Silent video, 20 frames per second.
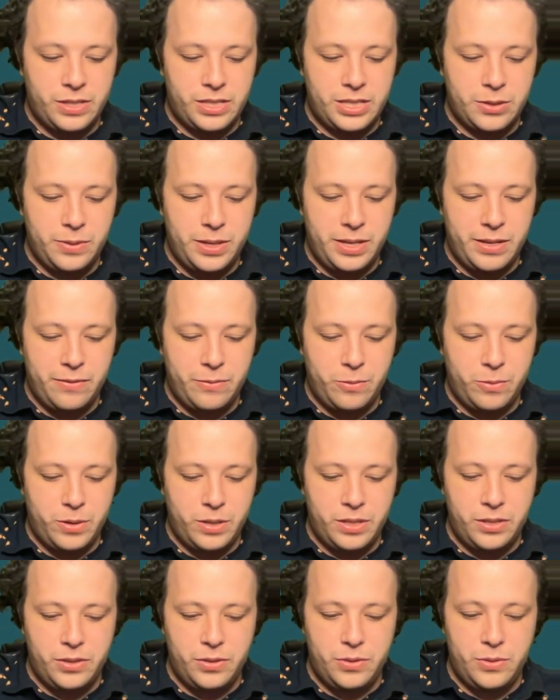So we have
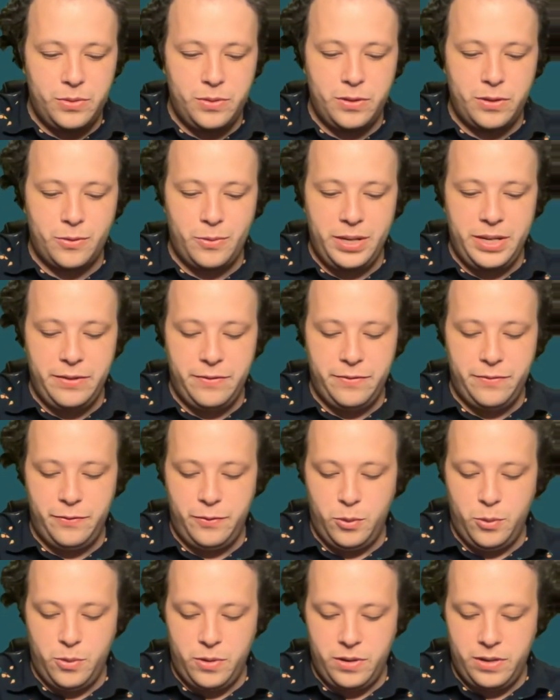one, two, three,
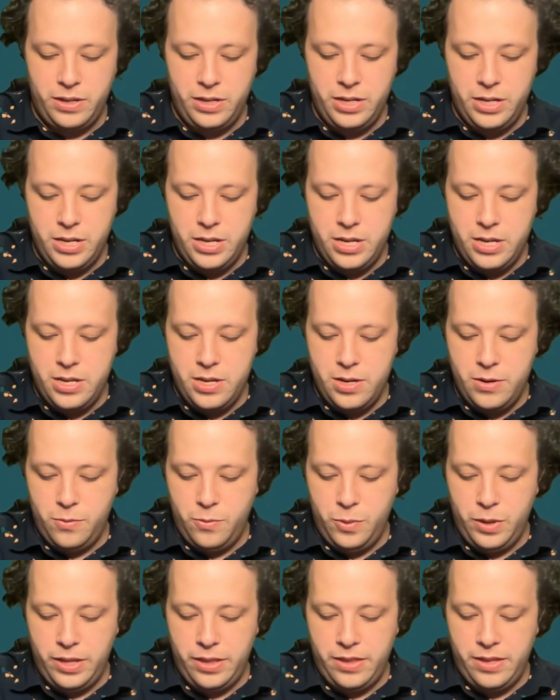four
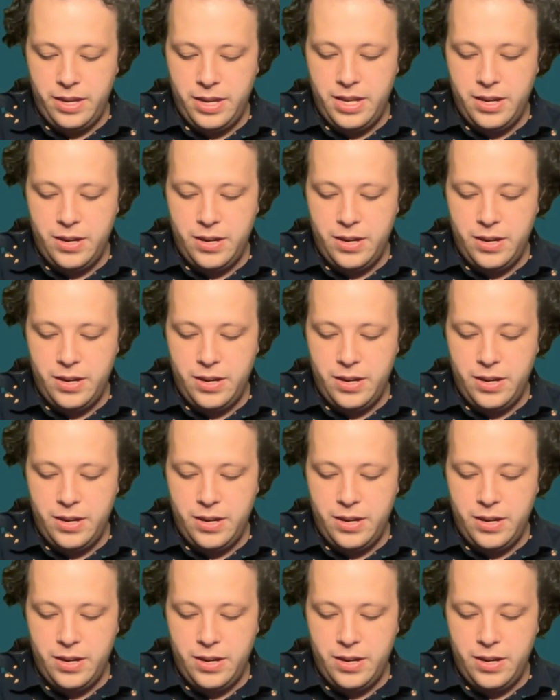with an